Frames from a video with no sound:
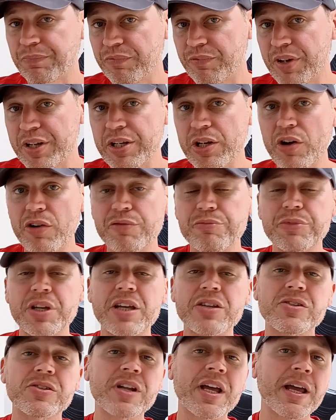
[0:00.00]
video from
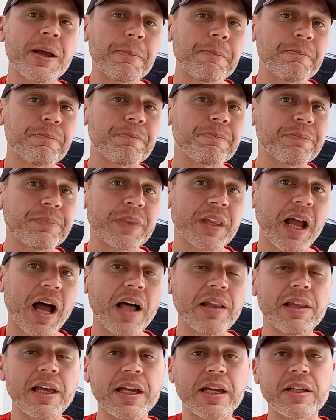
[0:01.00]
yesterday,
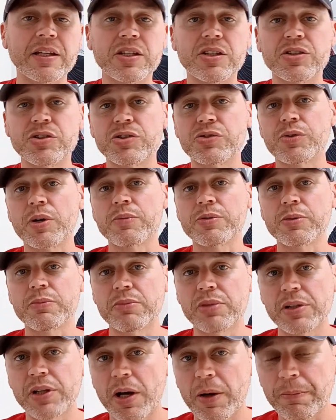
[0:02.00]
I'll link it in the description
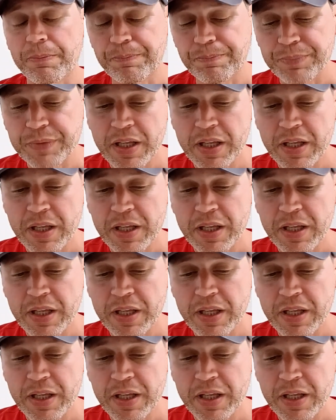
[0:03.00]
below.